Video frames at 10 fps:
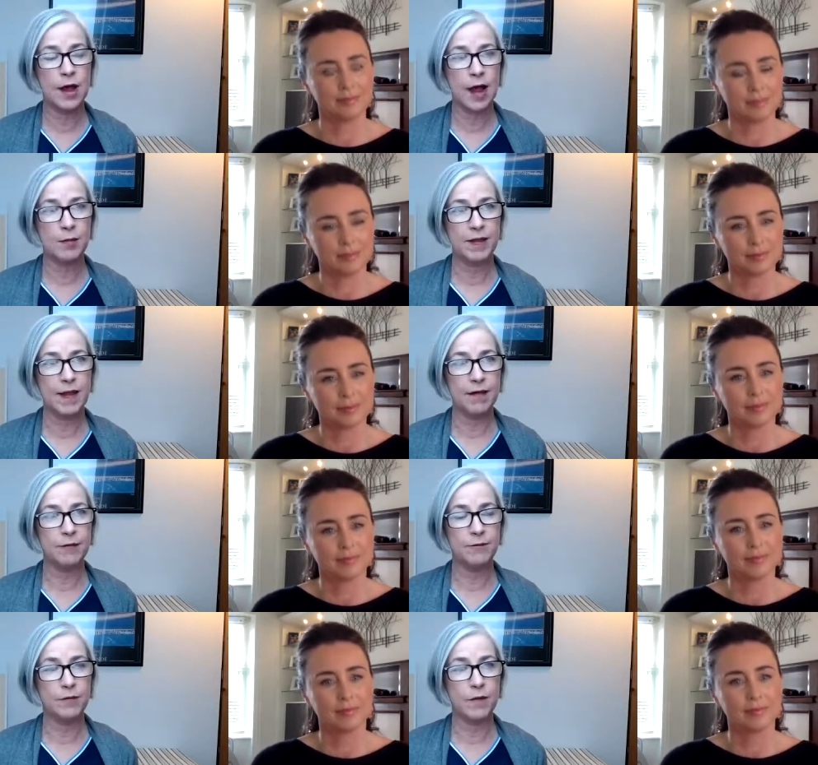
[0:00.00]
Speaker 1: I mean, that
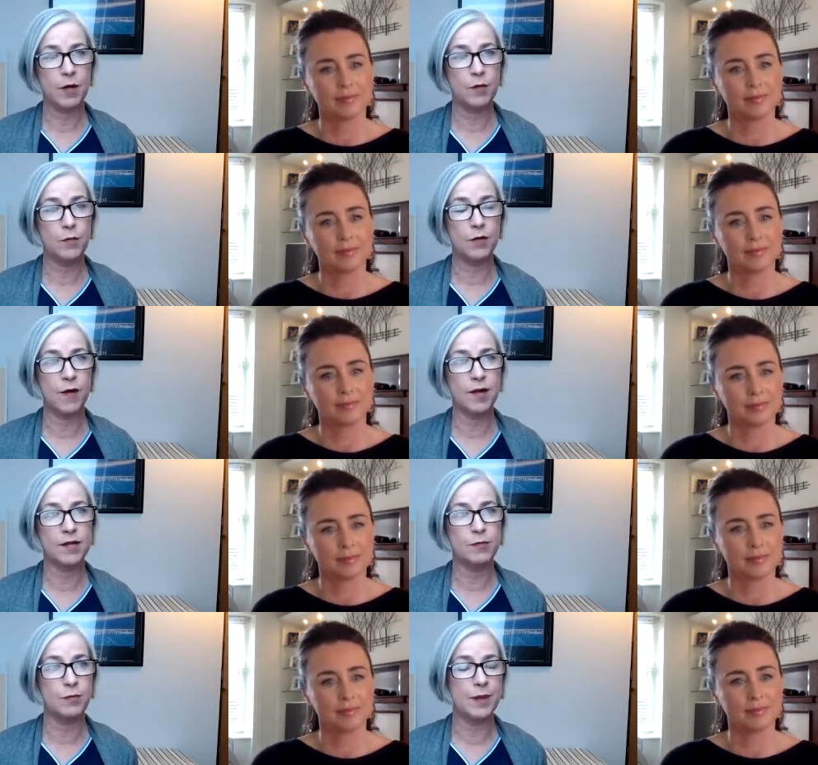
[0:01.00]

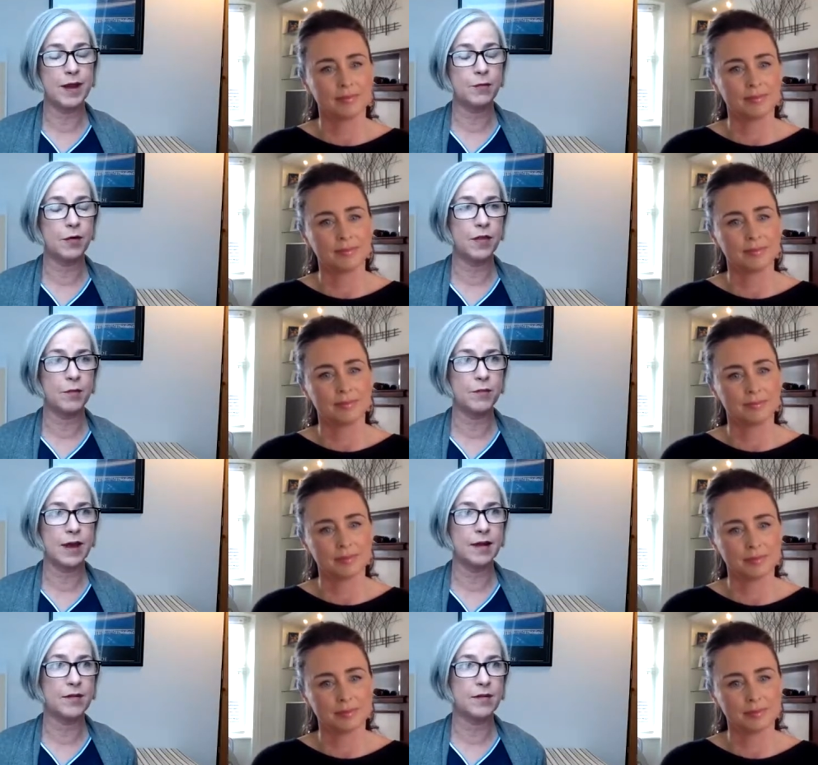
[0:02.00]
Haute-Provence would be one of the
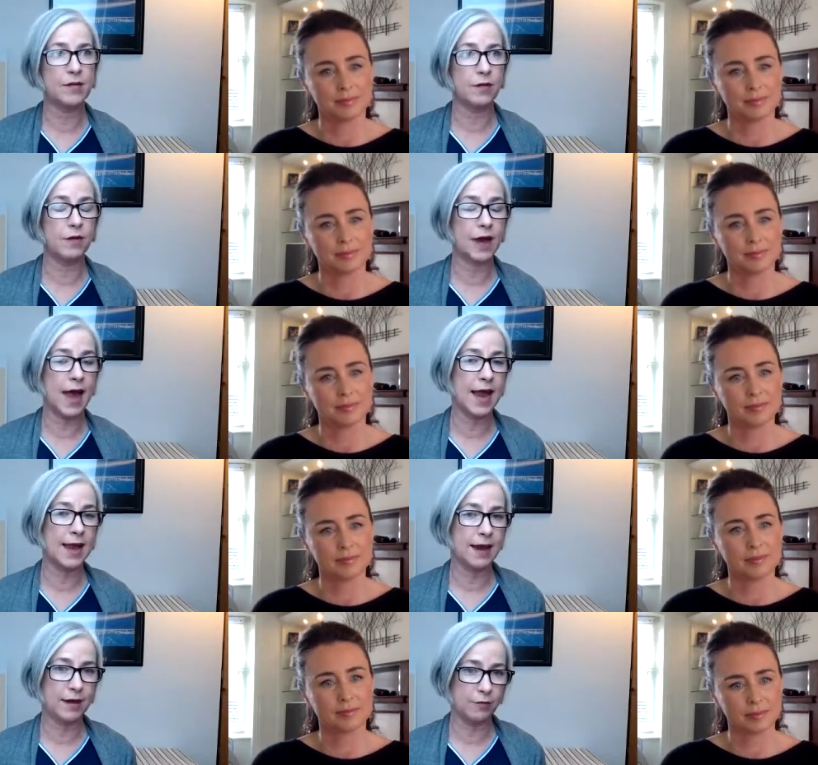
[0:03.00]
biggest
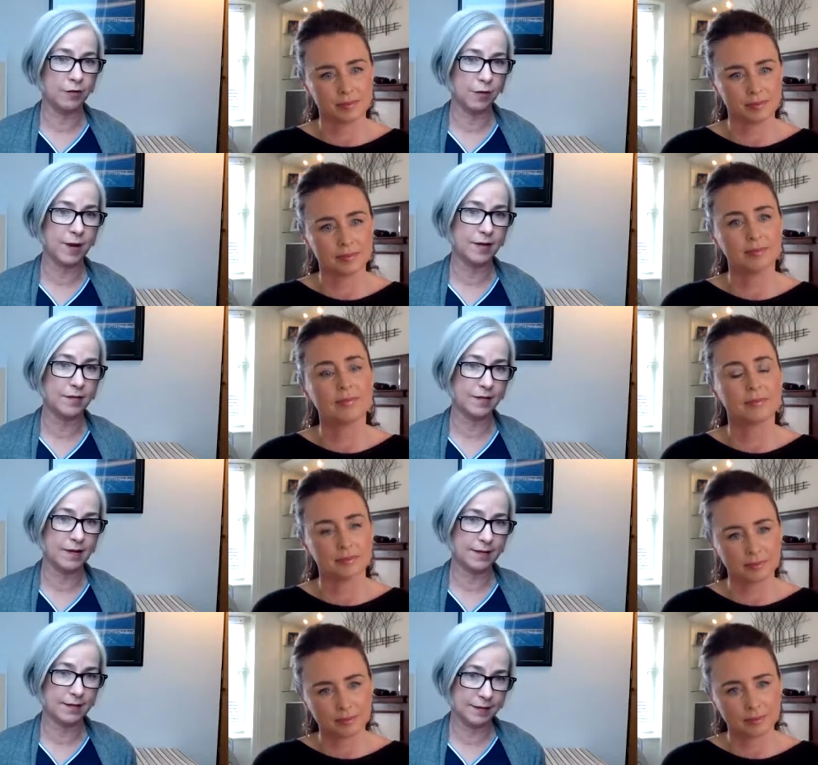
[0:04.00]
organic growing
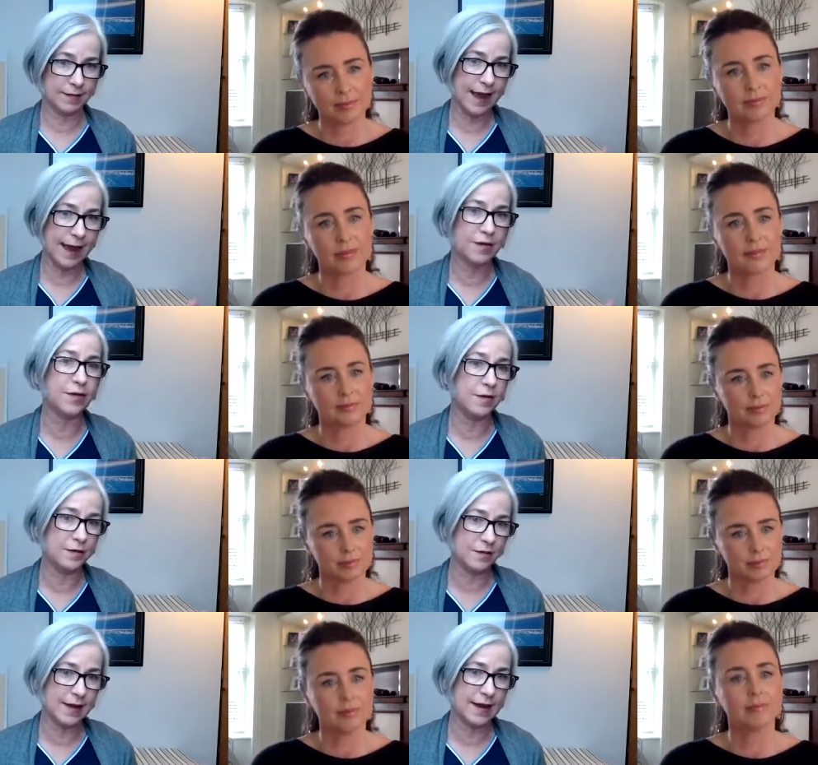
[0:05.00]

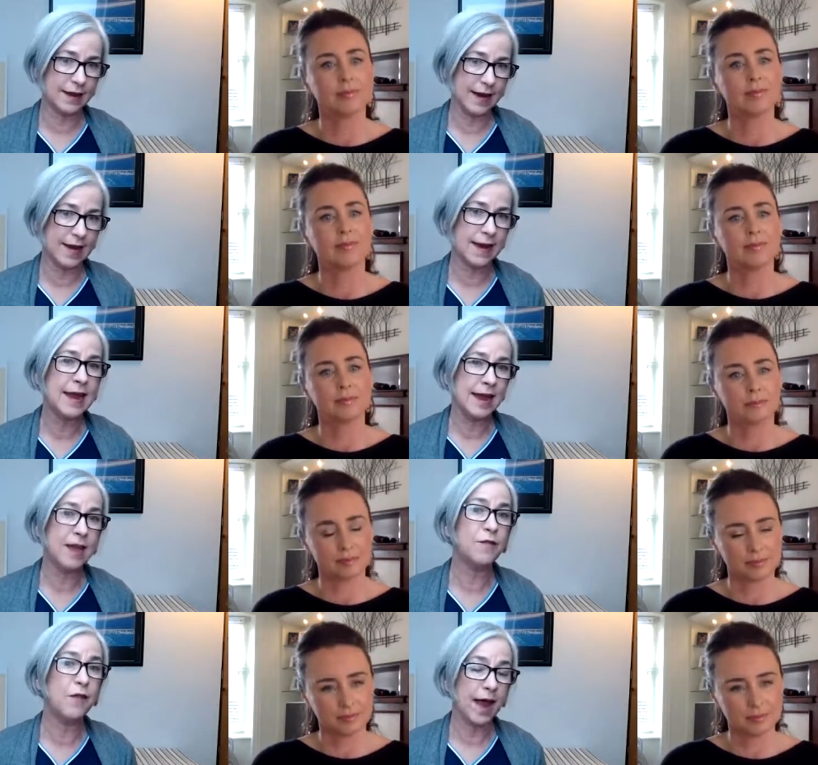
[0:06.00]
sectors in,
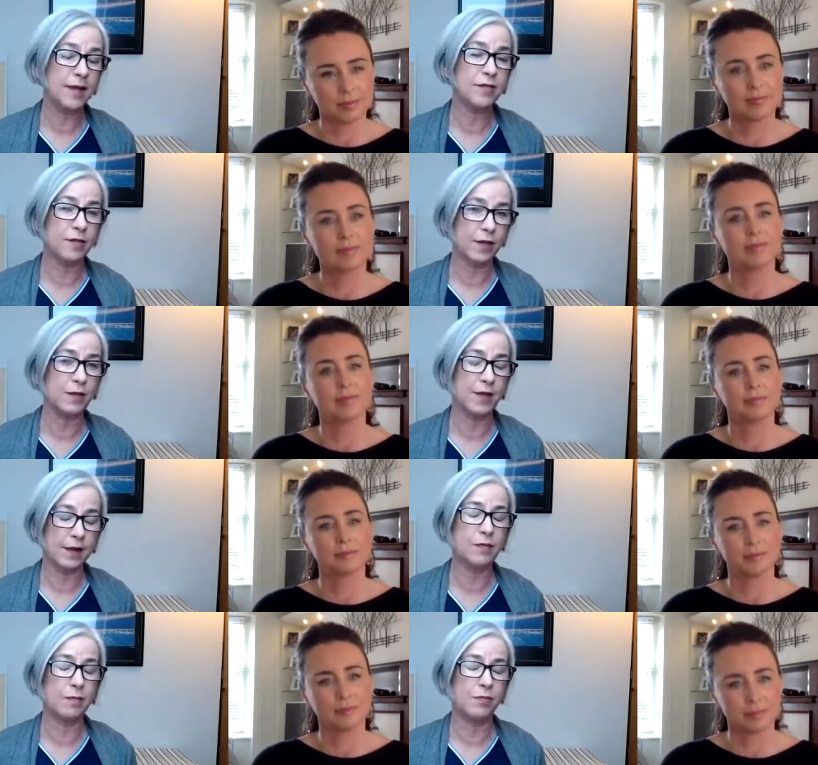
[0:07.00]
in France, although
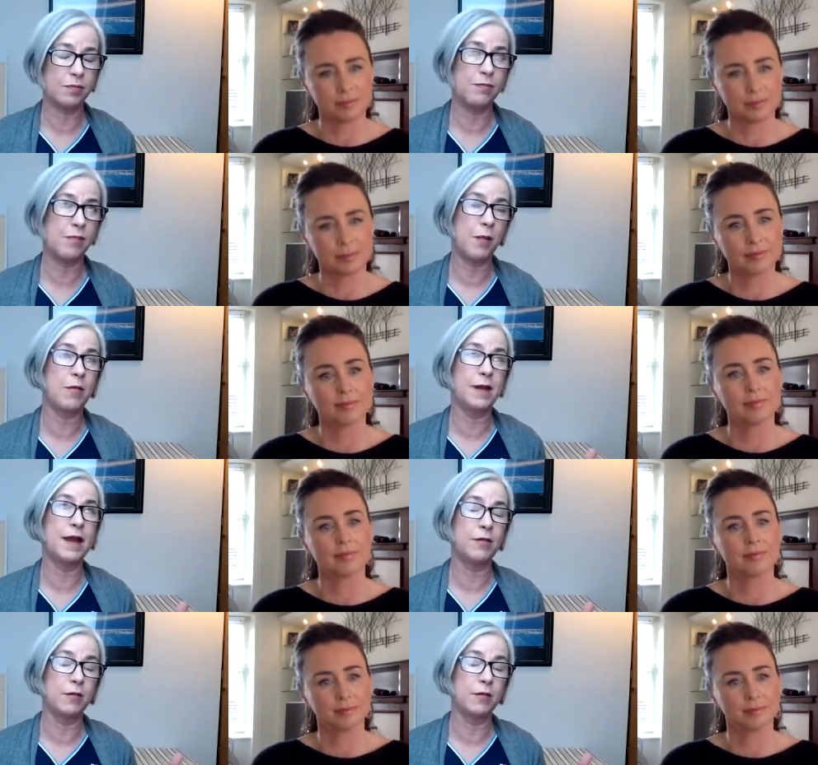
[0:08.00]
it's probably